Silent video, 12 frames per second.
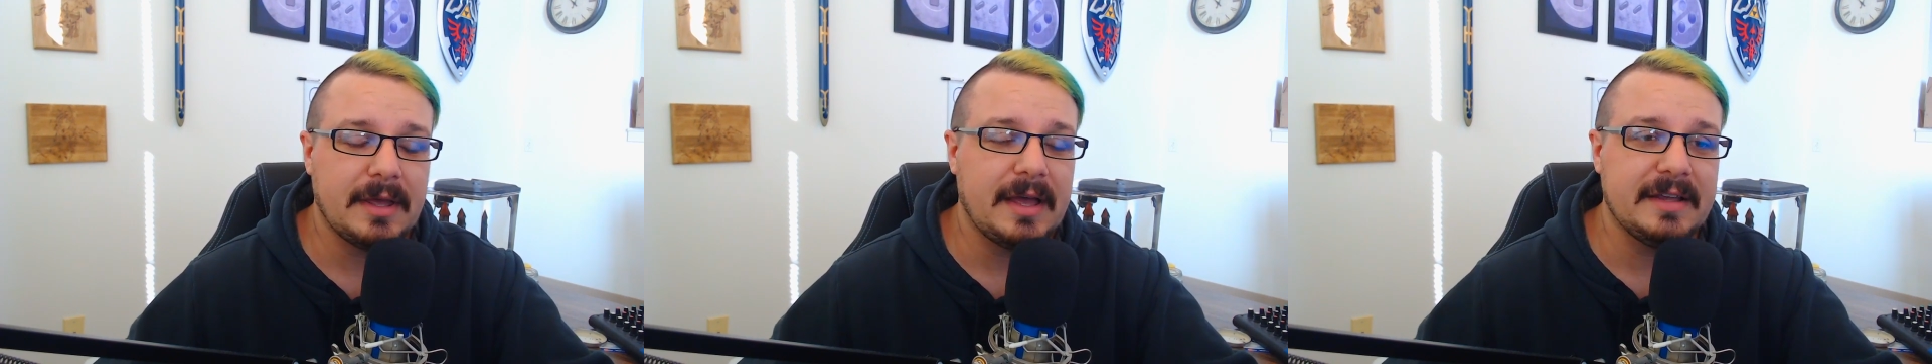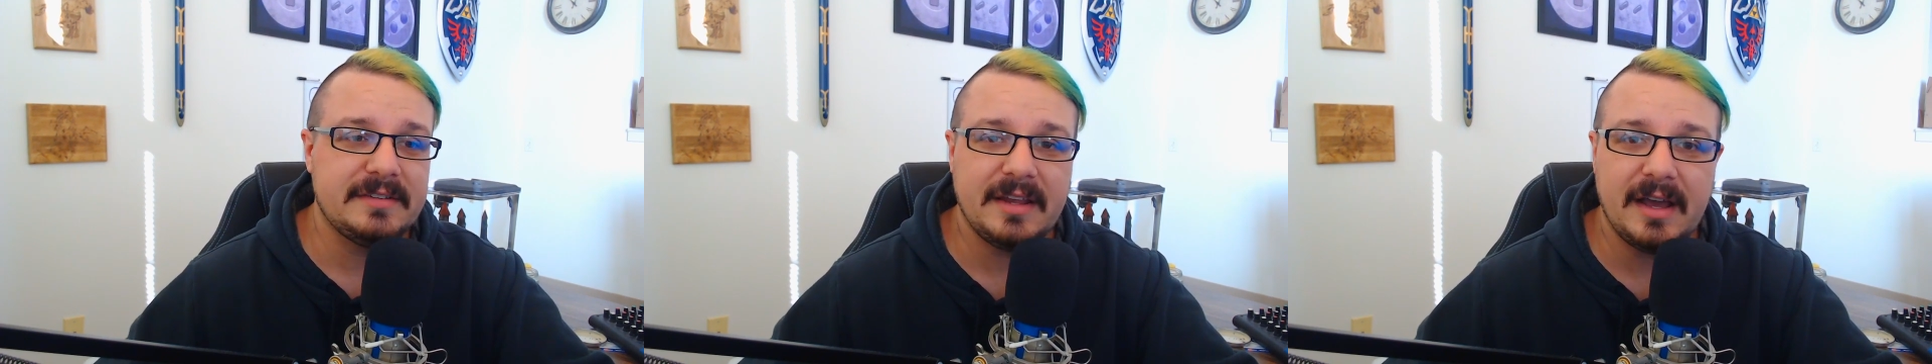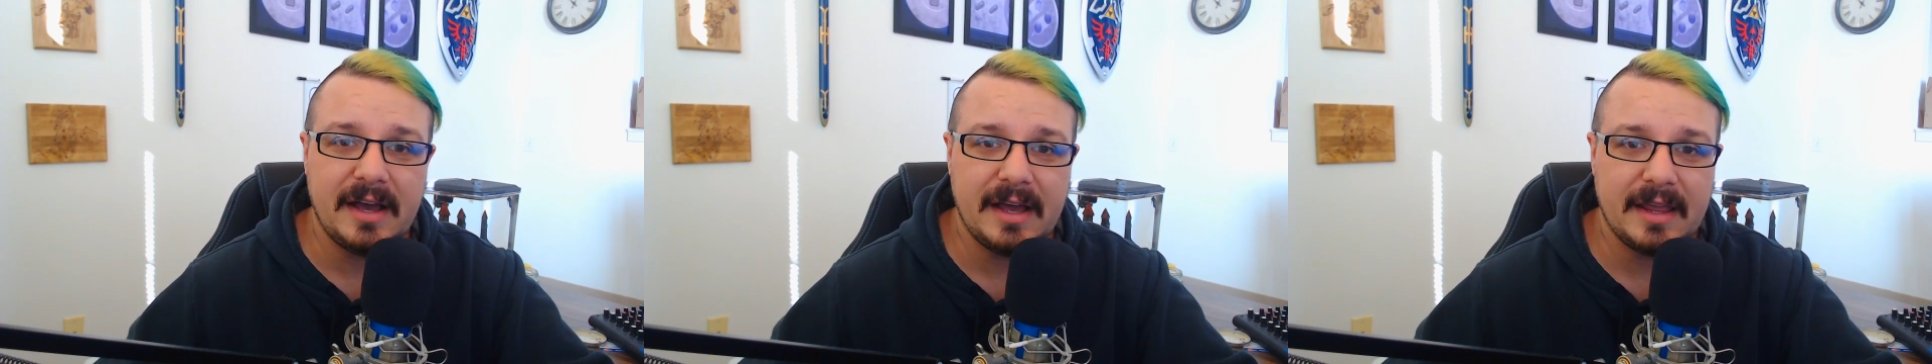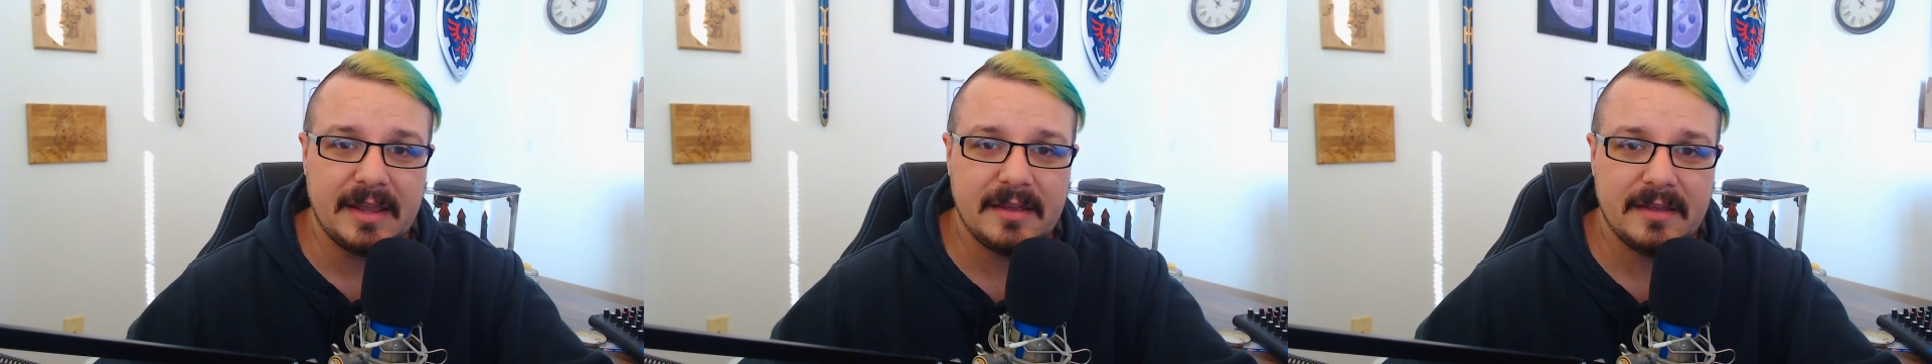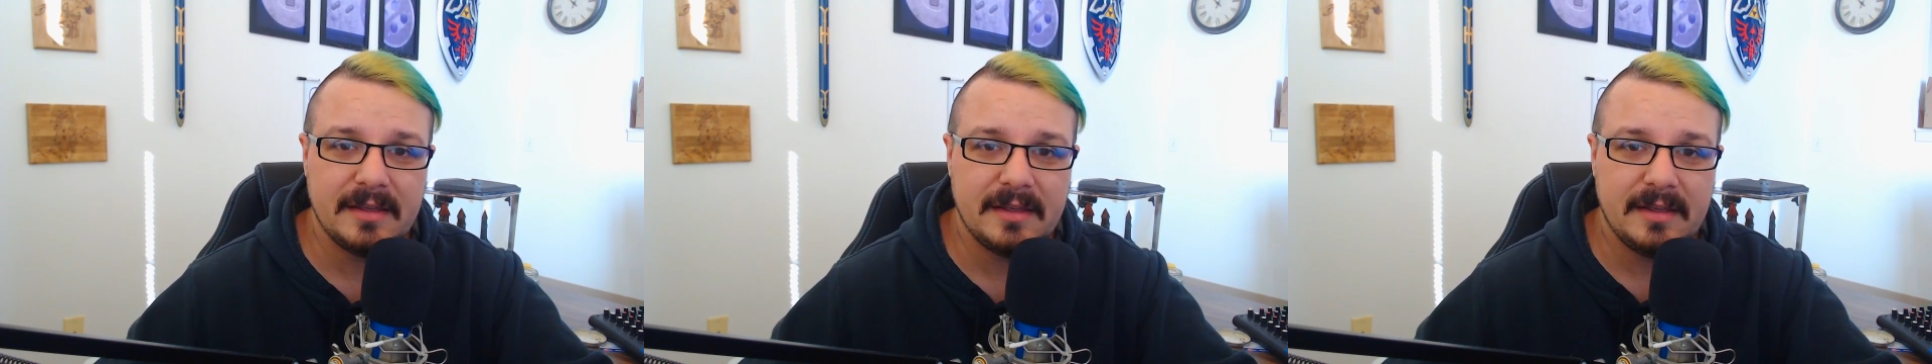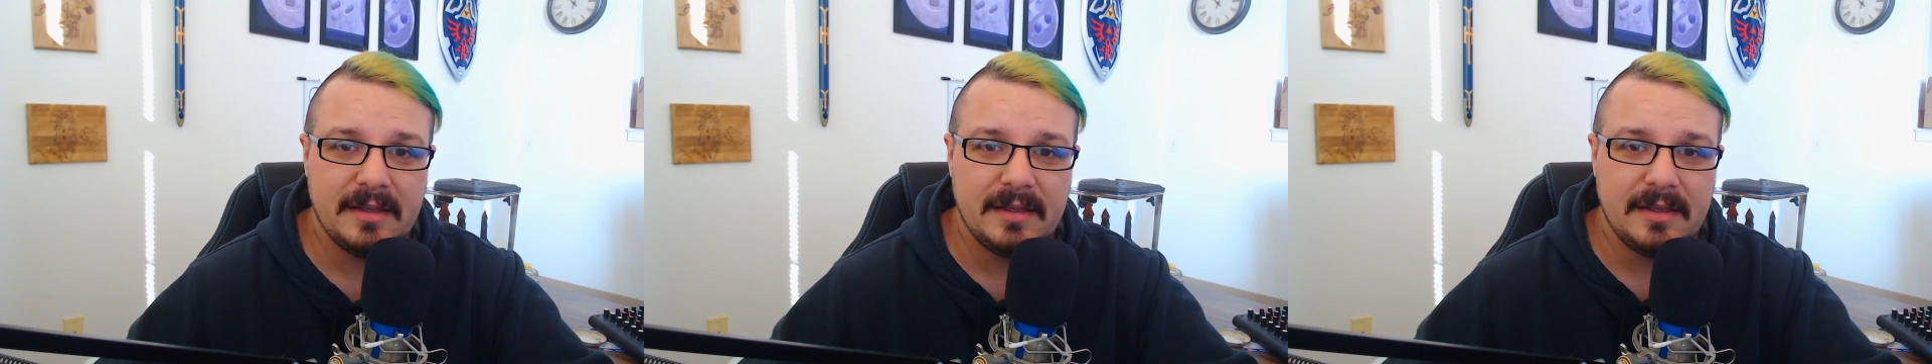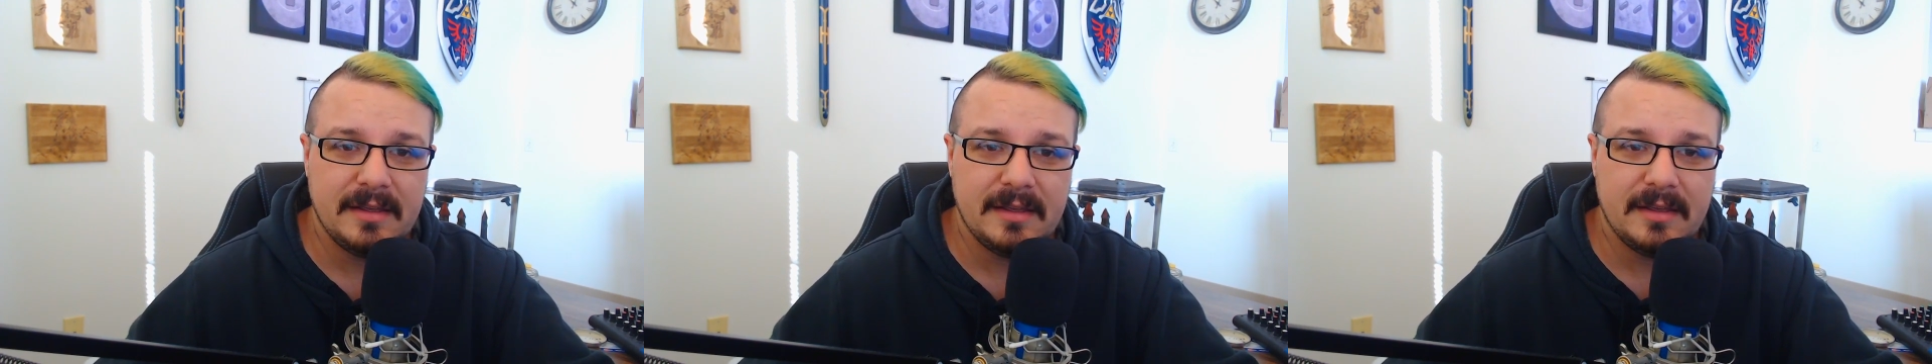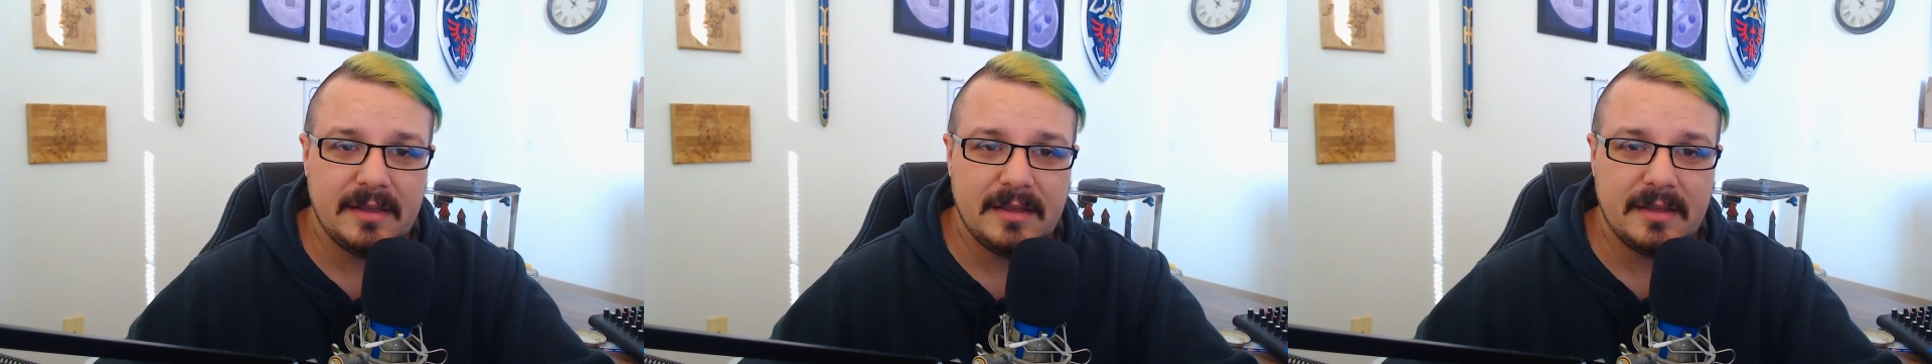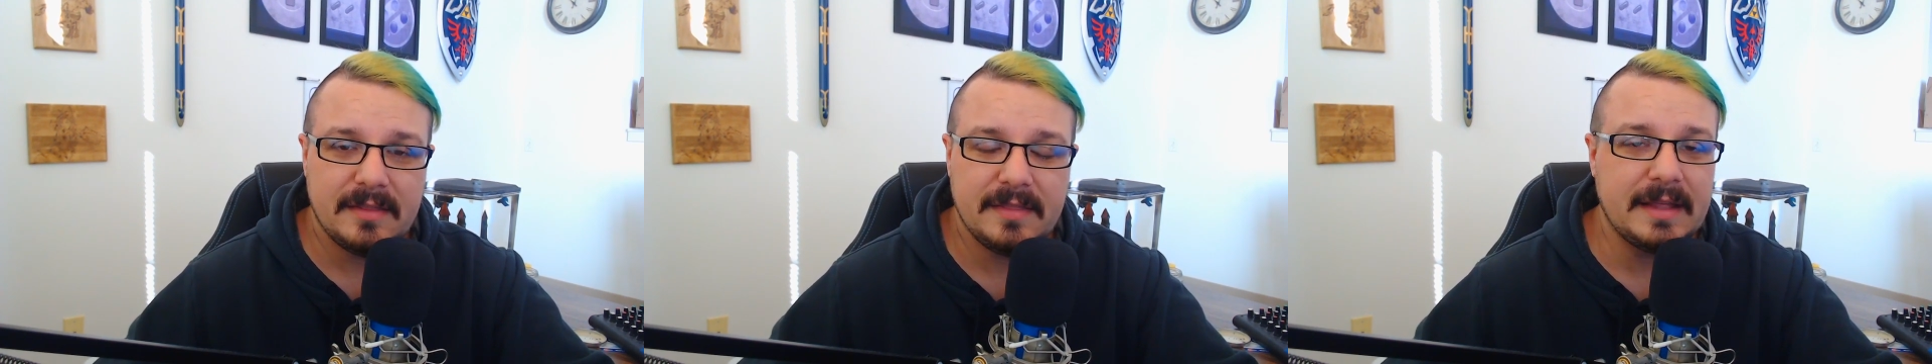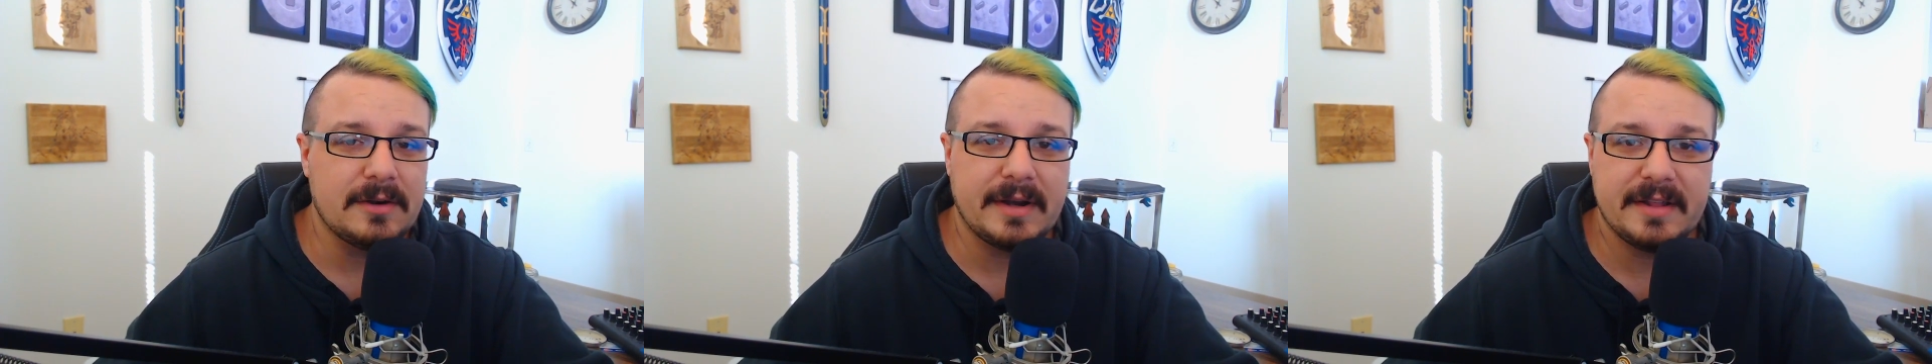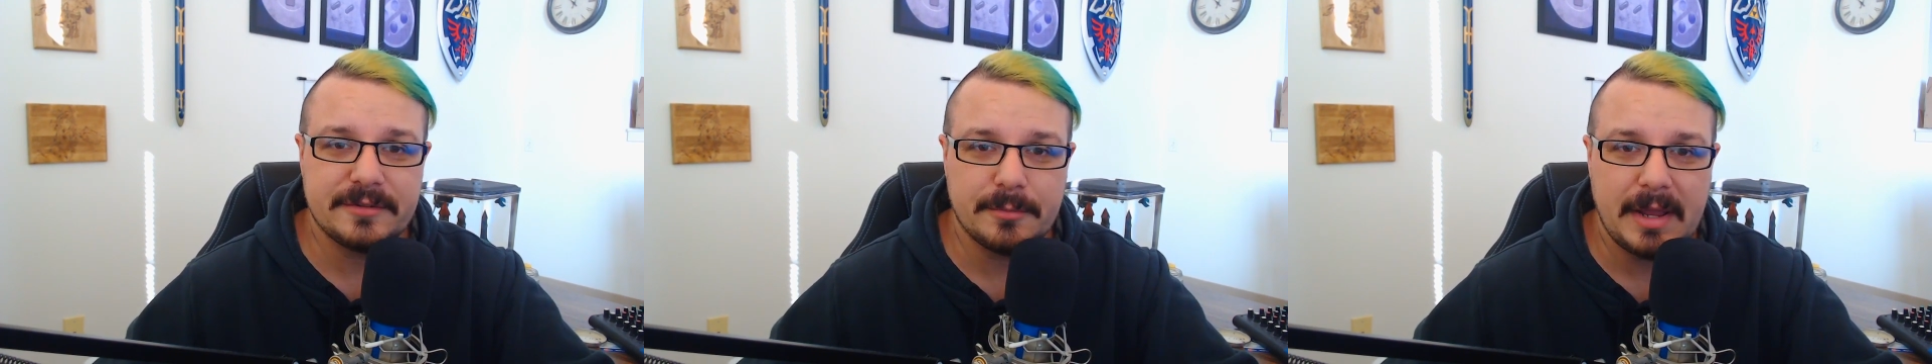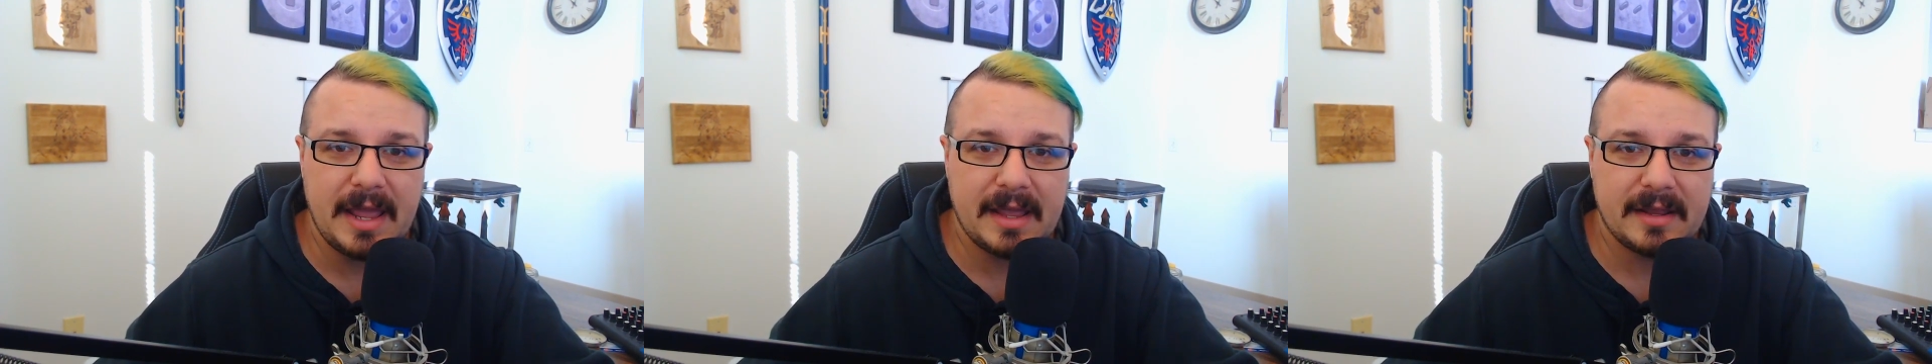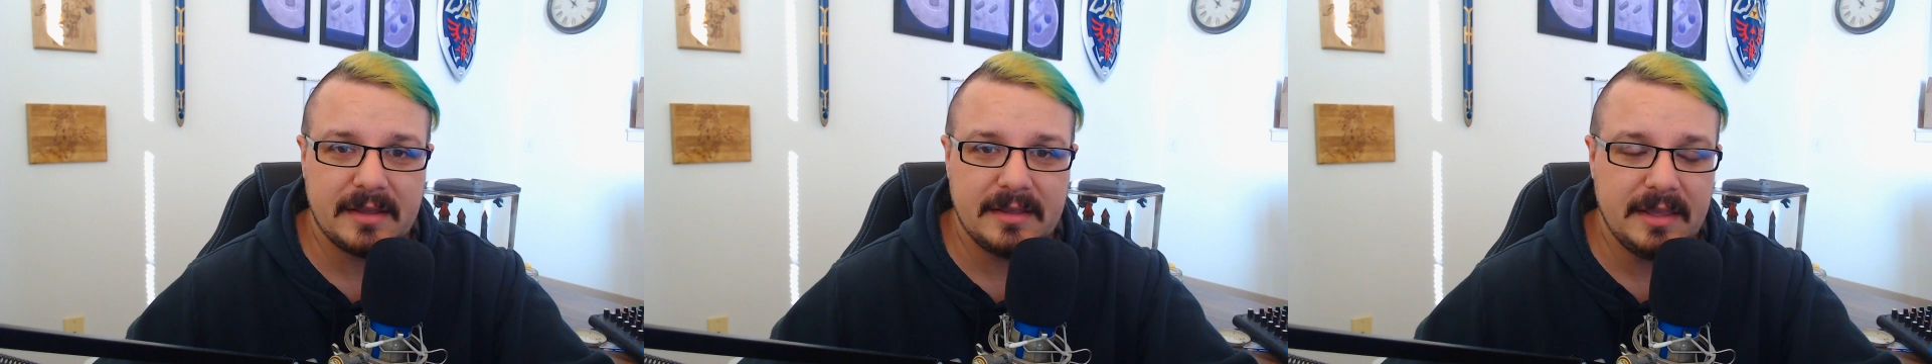I say hi, they don't answer back.